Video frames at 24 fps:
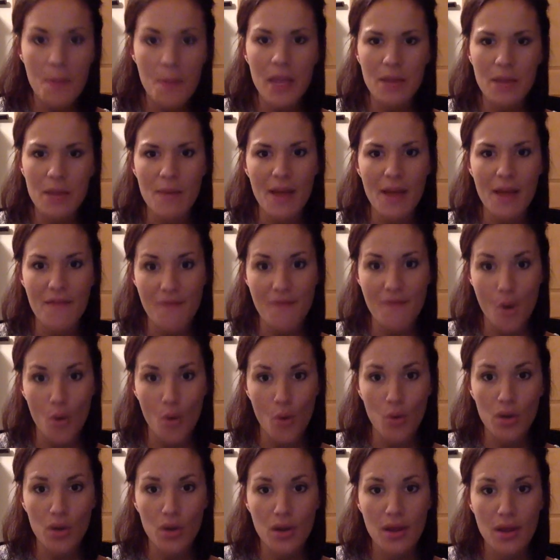in my
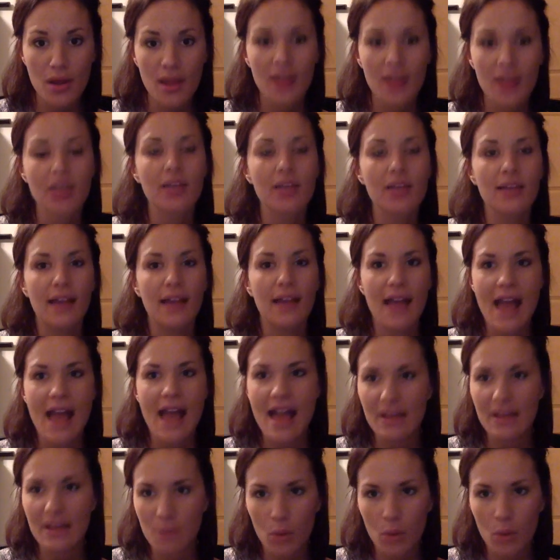phone
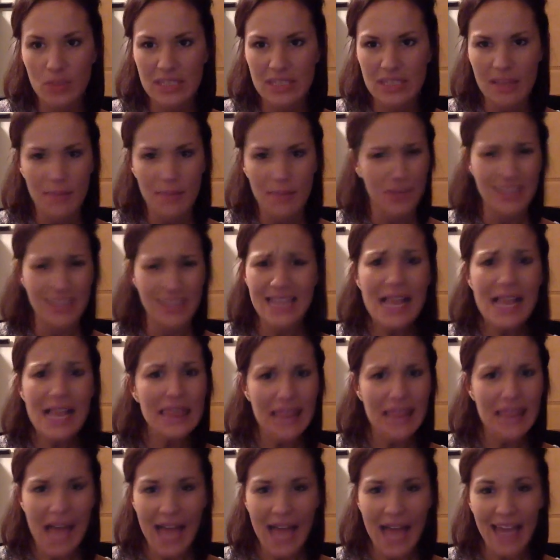and post them. It's not
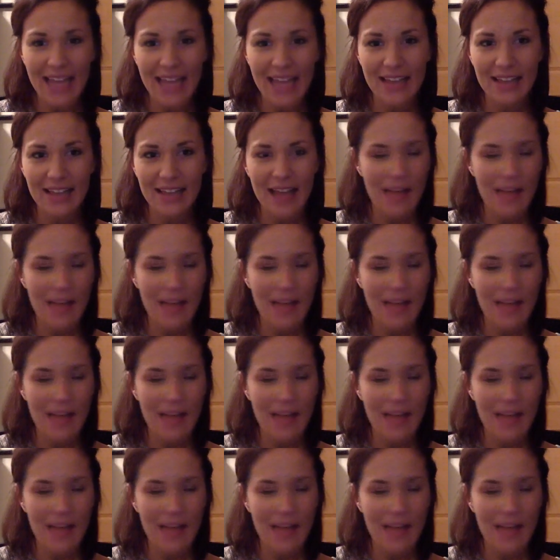lying.